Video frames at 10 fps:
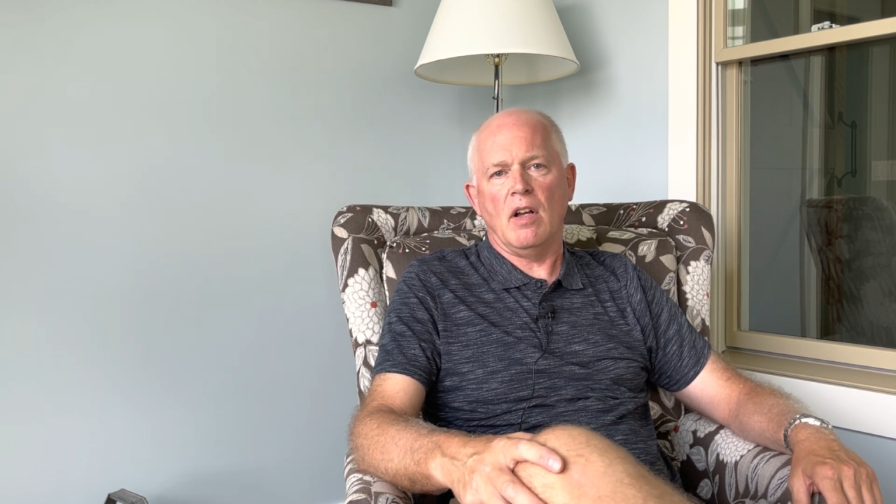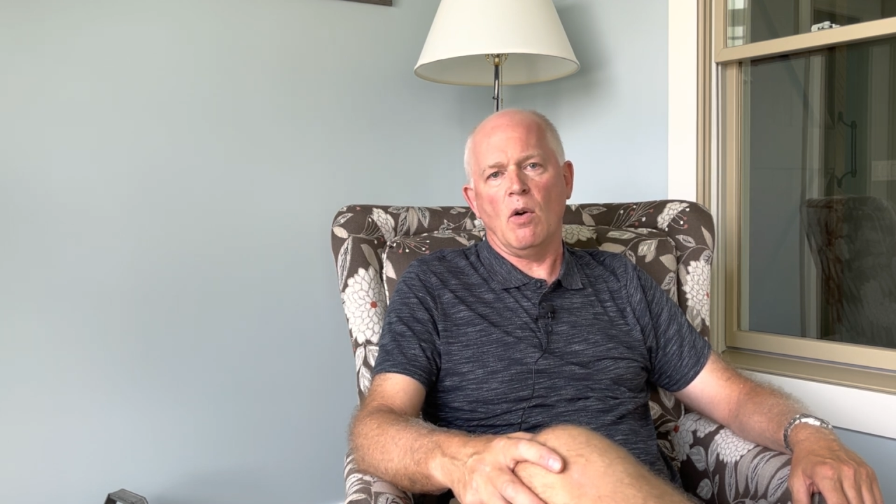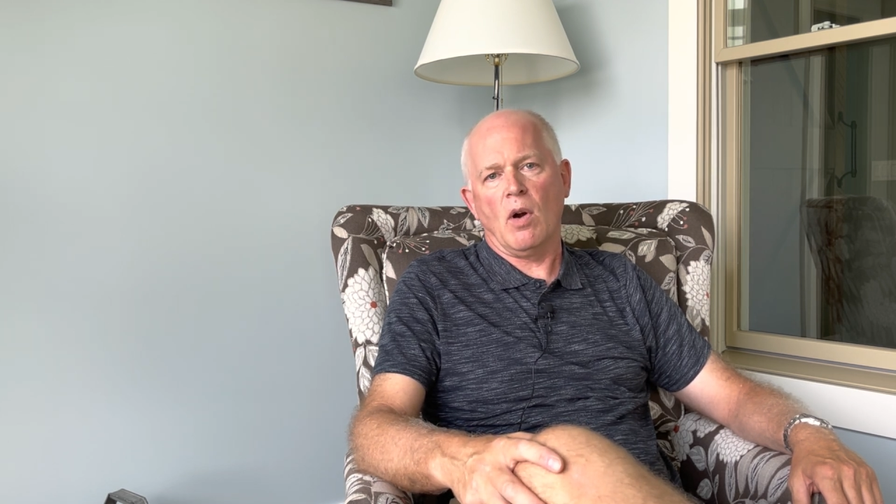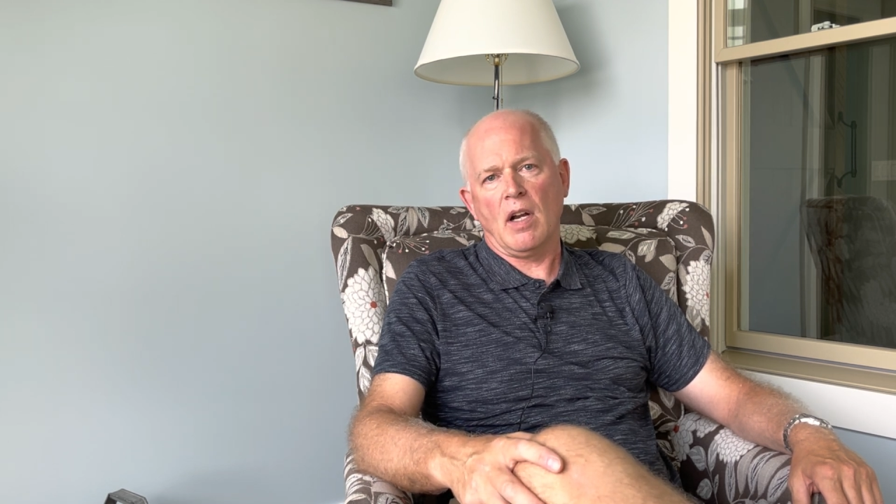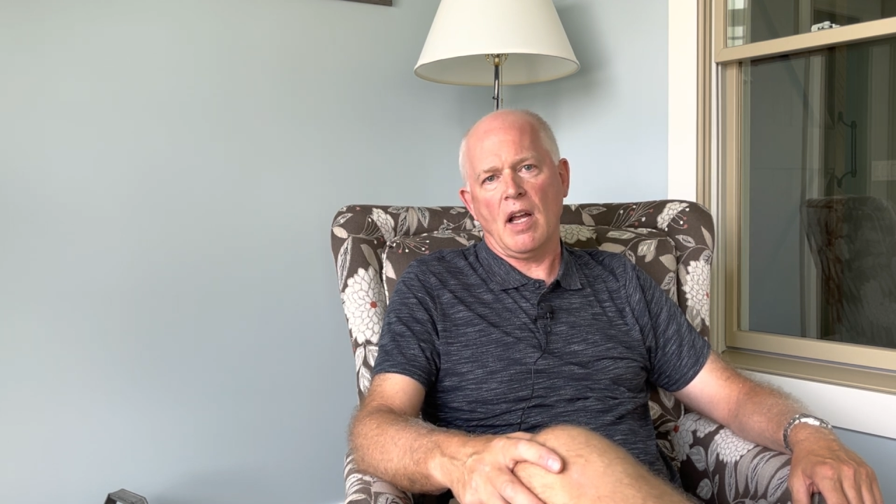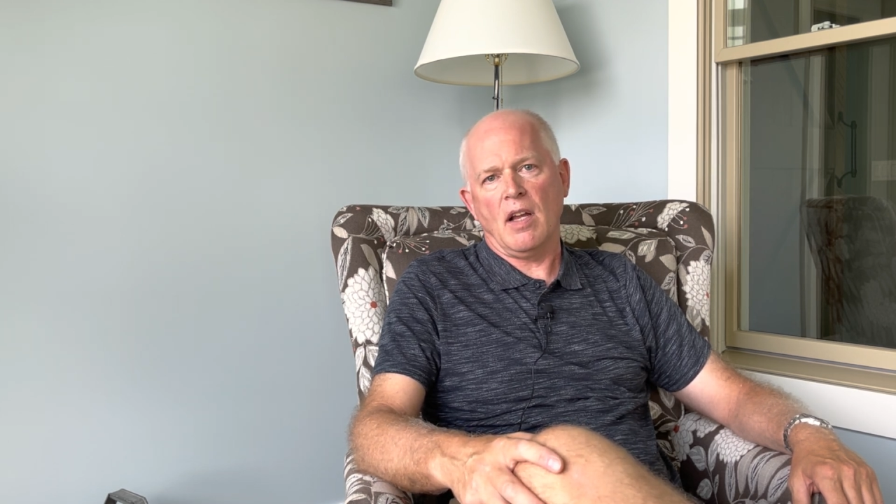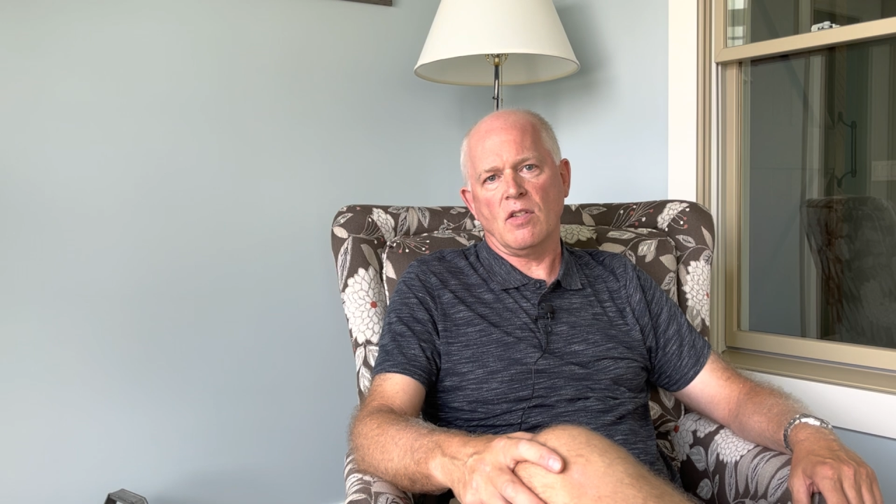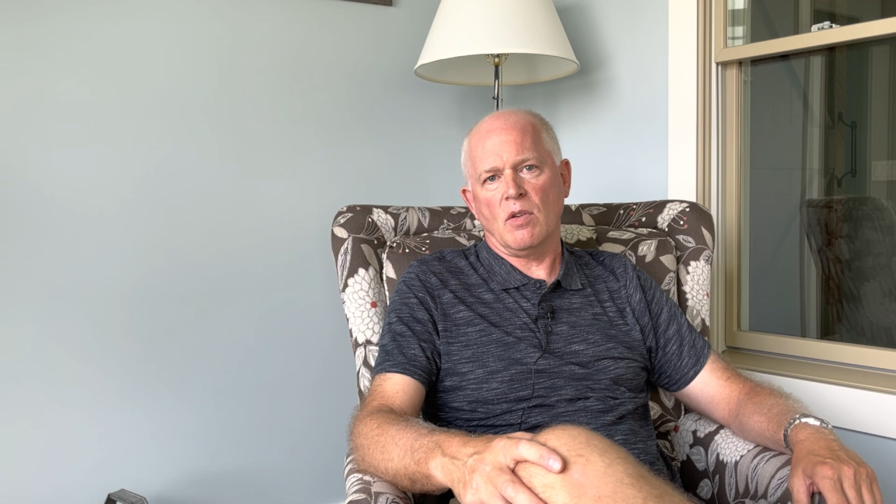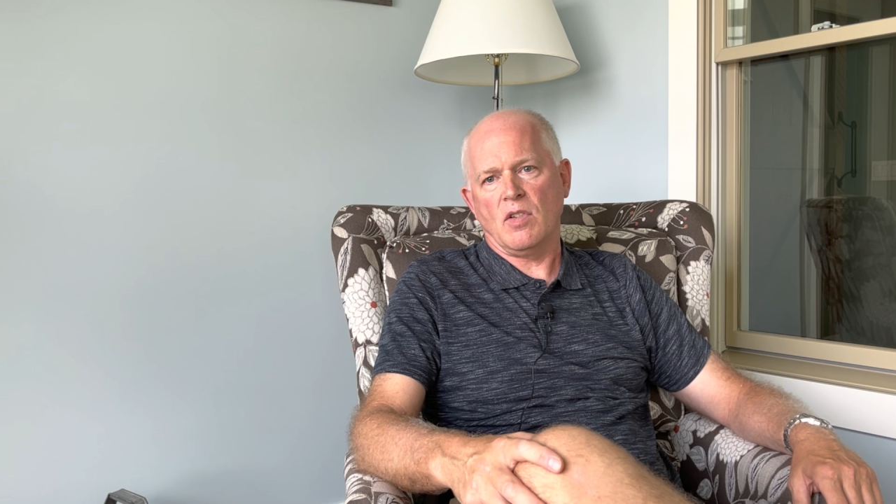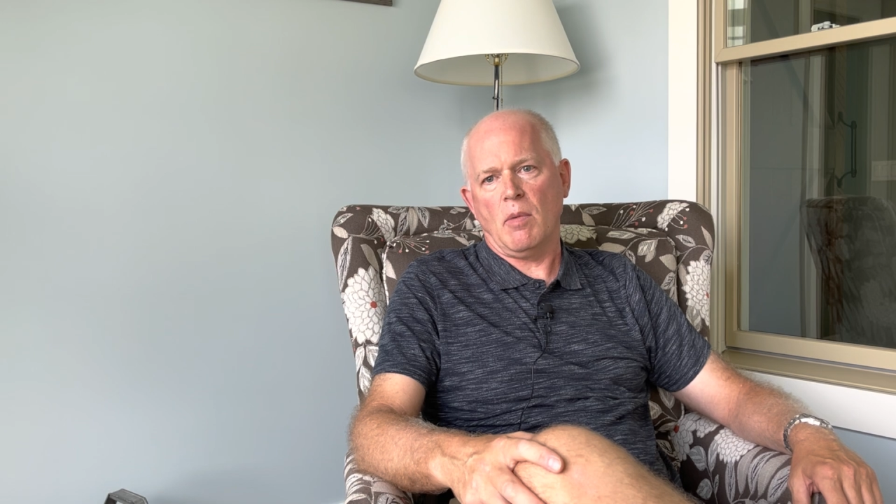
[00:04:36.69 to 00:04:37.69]
organized
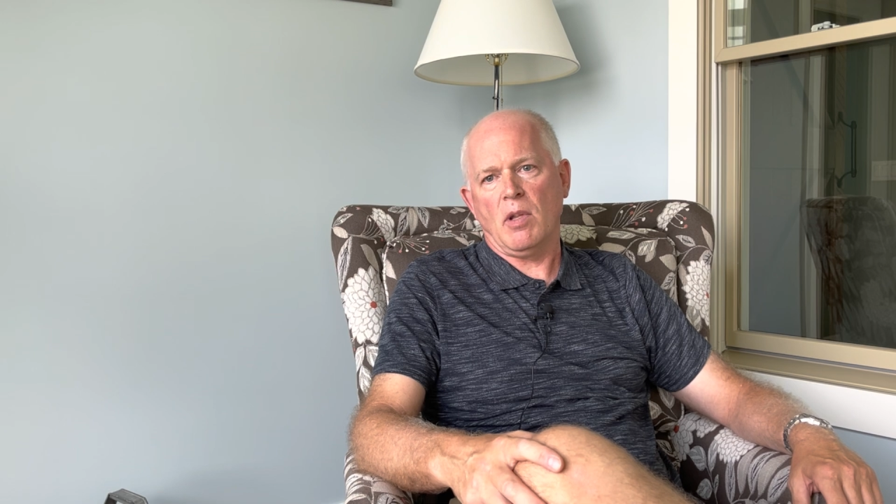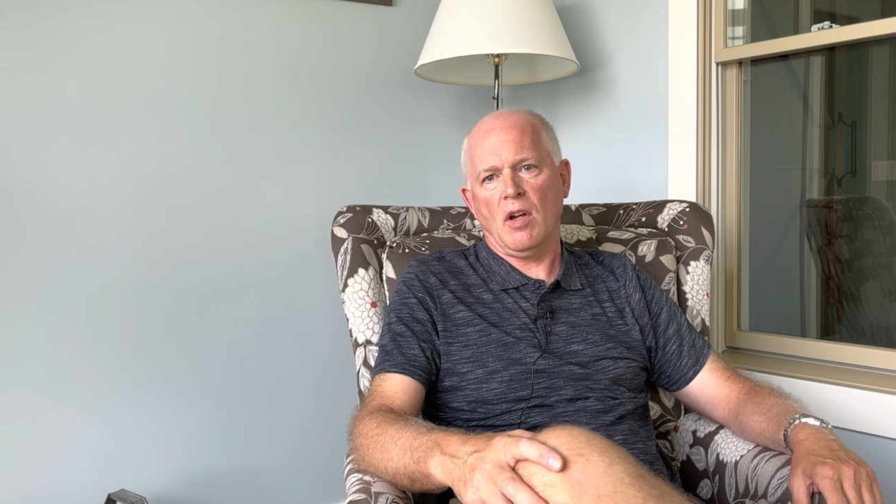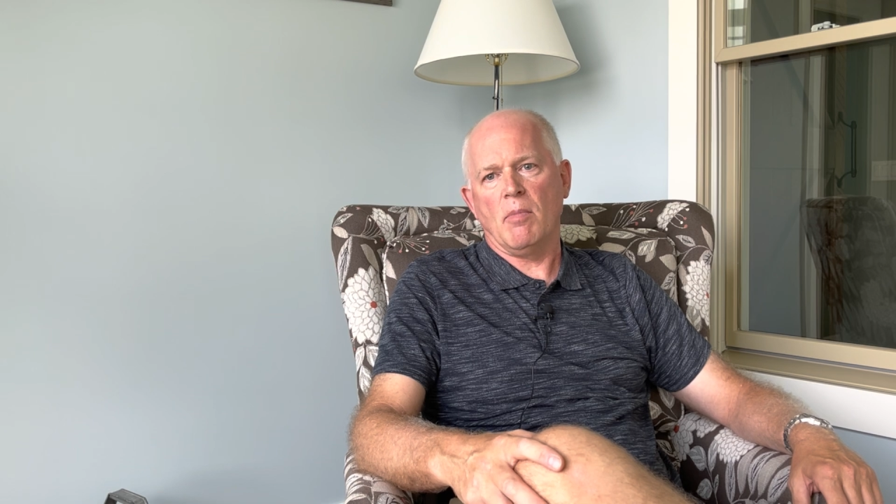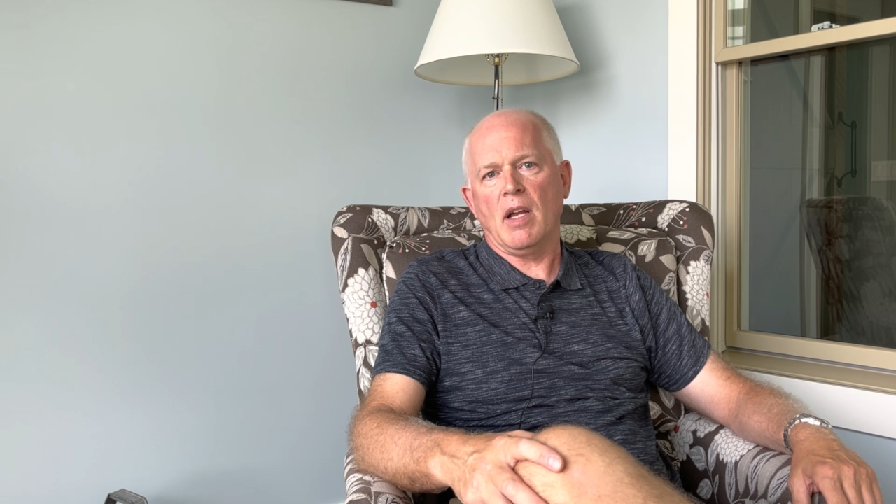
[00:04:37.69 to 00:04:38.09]
our assembly area by